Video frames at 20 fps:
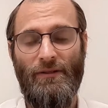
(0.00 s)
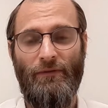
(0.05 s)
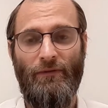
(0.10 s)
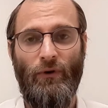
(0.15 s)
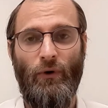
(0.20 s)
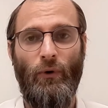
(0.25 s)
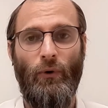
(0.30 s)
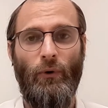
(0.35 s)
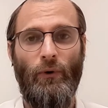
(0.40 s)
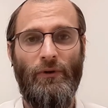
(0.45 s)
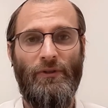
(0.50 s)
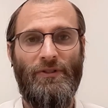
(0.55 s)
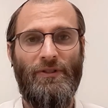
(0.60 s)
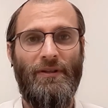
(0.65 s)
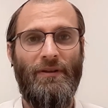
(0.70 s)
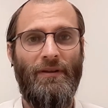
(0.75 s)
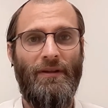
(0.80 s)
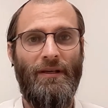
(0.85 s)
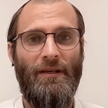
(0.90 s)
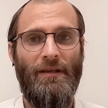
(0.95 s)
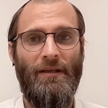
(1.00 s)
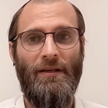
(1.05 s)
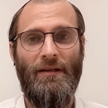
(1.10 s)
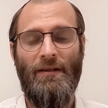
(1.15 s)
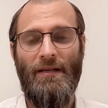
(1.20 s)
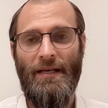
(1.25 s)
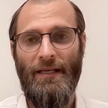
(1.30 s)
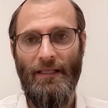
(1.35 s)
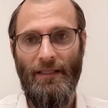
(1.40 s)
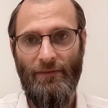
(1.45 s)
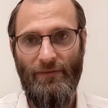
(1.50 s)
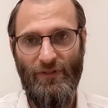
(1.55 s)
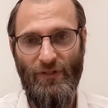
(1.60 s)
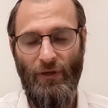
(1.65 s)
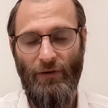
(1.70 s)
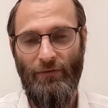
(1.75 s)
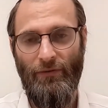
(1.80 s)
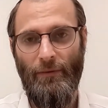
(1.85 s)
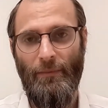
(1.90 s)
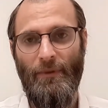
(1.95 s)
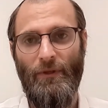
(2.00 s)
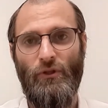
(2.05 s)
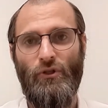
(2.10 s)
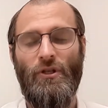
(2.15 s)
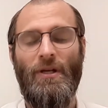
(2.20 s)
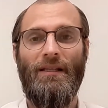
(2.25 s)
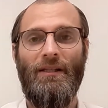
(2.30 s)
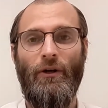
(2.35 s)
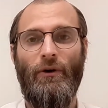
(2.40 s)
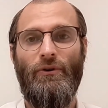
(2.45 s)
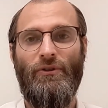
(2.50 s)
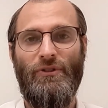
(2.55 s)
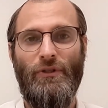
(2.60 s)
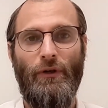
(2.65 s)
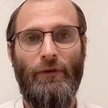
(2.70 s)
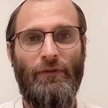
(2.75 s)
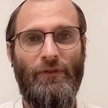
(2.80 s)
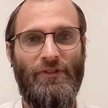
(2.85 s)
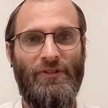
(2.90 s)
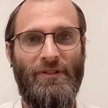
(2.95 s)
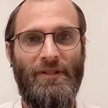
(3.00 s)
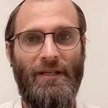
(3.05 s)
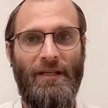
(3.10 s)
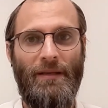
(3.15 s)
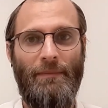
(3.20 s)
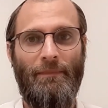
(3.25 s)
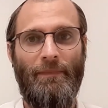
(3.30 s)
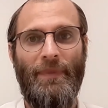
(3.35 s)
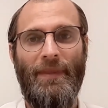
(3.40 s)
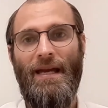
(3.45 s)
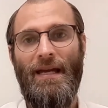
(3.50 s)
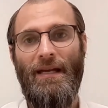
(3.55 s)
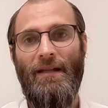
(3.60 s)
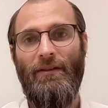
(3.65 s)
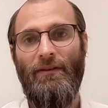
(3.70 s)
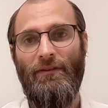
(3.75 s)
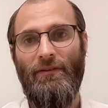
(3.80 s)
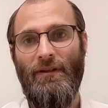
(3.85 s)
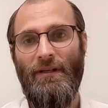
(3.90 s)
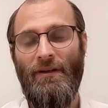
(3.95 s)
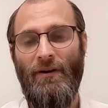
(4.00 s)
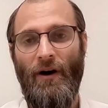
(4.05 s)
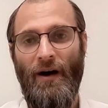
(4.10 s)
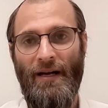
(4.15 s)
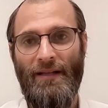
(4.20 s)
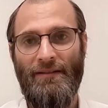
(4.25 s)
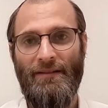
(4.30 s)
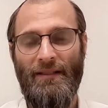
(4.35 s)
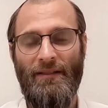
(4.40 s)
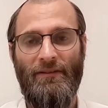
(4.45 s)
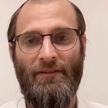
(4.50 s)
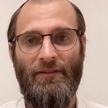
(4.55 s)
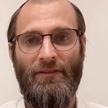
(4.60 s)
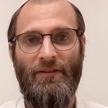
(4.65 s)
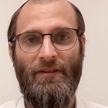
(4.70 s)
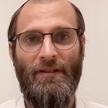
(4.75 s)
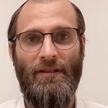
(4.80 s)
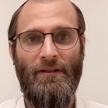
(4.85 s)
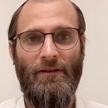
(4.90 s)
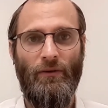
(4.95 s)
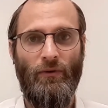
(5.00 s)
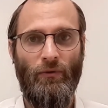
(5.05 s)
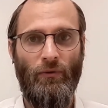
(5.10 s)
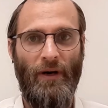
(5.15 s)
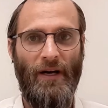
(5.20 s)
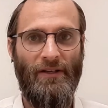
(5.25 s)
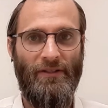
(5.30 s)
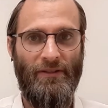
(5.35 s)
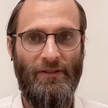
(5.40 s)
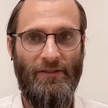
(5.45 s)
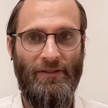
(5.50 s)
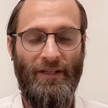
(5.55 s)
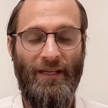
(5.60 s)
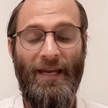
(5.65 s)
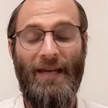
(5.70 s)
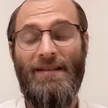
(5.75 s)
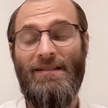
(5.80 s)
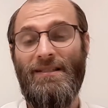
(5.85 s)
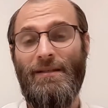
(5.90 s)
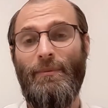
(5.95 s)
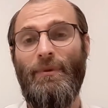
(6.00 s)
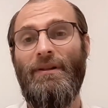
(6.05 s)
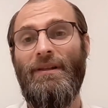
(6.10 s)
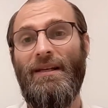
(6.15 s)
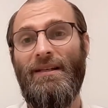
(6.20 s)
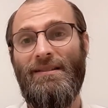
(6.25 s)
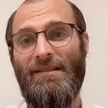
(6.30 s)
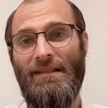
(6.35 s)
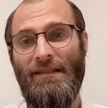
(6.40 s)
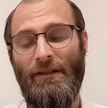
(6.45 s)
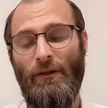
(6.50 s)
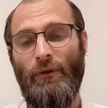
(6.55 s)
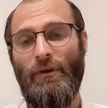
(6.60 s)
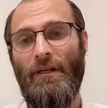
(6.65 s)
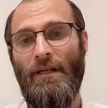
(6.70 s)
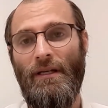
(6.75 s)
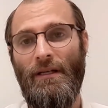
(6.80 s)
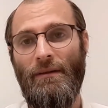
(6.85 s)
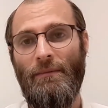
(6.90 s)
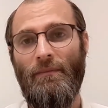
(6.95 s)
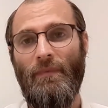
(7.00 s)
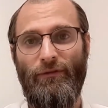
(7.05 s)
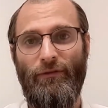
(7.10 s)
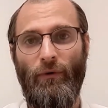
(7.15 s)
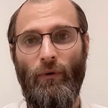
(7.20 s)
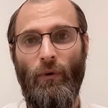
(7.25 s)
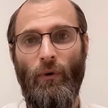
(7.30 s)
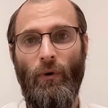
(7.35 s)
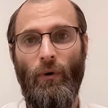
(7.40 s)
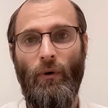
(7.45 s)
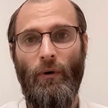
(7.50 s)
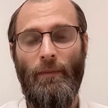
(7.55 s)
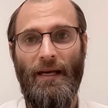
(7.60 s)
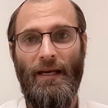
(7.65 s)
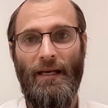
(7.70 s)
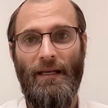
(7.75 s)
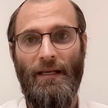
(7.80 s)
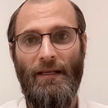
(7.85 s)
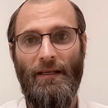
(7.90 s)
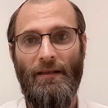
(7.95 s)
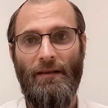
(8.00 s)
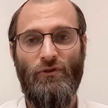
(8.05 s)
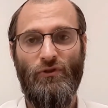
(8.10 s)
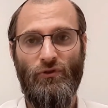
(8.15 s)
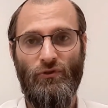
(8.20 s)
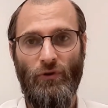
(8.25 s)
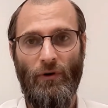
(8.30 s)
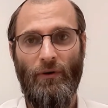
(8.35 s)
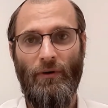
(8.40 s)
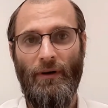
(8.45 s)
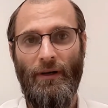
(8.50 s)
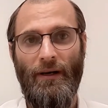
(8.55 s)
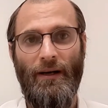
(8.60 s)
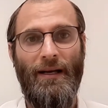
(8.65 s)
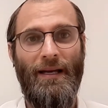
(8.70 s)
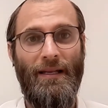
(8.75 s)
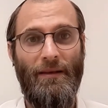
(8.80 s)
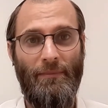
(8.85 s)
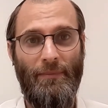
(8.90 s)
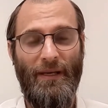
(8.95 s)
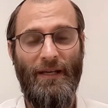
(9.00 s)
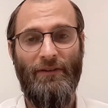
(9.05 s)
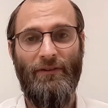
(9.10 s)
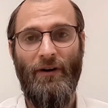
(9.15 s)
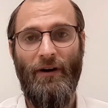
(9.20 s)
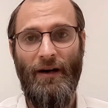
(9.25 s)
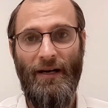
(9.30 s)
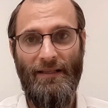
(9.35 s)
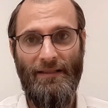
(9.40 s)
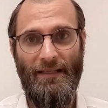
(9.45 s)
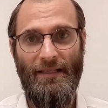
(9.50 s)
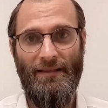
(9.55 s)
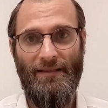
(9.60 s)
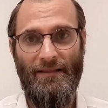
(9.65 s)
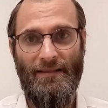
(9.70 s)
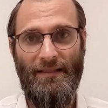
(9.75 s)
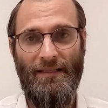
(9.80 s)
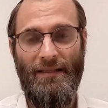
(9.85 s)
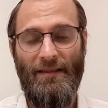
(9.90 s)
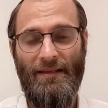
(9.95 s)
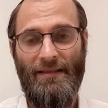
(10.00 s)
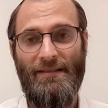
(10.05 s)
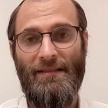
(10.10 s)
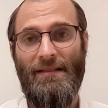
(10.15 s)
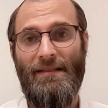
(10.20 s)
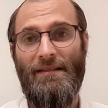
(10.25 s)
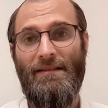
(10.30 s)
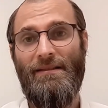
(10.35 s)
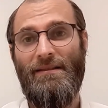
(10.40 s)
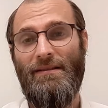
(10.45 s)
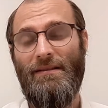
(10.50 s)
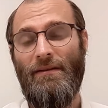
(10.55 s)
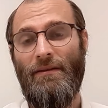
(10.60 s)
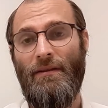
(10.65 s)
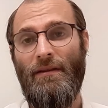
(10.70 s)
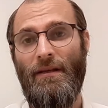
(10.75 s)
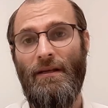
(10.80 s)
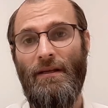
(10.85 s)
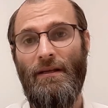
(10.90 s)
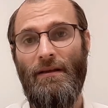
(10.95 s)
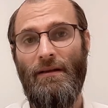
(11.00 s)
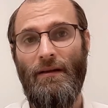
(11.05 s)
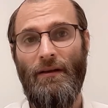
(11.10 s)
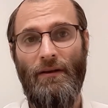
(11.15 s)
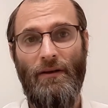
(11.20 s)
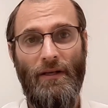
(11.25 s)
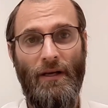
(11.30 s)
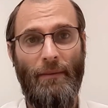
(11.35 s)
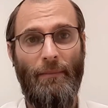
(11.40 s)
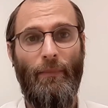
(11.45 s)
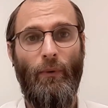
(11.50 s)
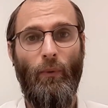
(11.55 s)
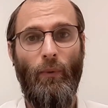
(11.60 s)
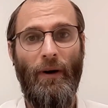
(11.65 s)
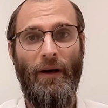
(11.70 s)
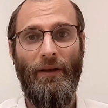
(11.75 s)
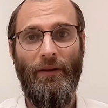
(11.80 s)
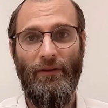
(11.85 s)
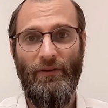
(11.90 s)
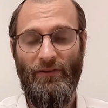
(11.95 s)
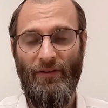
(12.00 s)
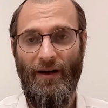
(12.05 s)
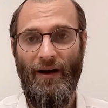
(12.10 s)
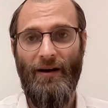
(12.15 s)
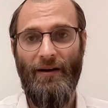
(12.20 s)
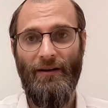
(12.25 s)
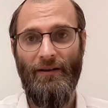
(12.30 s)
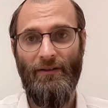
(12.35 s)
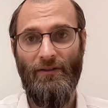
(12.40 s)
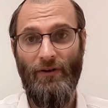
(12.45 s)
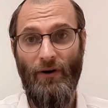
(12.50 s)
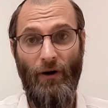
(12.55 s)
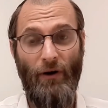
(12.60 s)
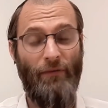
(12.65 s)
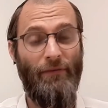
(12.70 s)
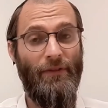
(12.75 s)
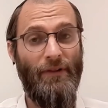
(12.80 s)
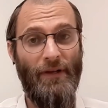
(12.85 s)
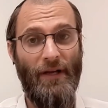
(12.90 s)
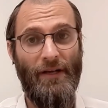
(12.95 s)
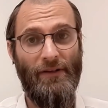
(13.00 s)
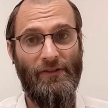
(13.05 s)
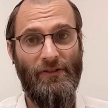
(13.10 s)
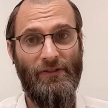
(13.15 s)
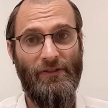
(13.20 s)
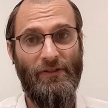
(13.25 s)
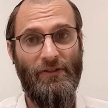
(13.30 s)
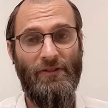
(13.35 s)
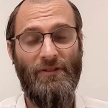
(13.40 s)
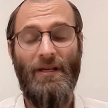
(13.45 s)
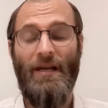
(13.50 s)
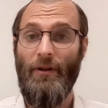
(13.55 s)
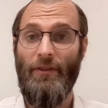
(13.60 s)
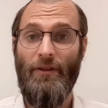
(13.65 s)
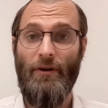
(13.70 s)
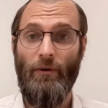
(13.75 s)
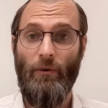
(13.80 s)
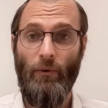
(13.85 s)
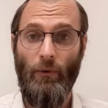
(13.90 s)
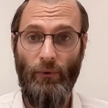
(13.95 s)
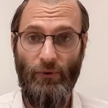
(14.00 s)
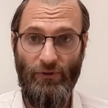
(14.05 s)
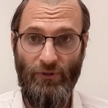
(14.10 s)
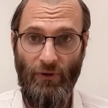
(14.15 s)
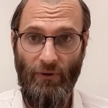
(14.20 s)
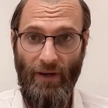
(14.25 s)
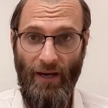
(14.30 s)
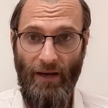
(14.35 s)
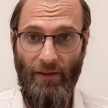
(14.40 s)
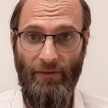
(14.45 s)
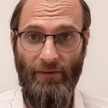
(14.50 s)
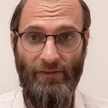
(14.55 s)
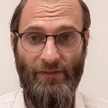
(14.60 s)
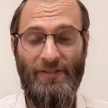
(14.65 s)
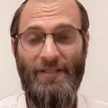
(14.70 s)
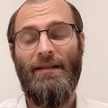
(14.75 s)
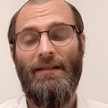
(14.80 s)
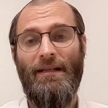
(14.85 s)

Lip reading: of course, the negative self-image, low self-esteem, and an identity crisis. Okay, someone that's looking for a stronger and better identity. This is the number one target of the narcissist, but there are also others.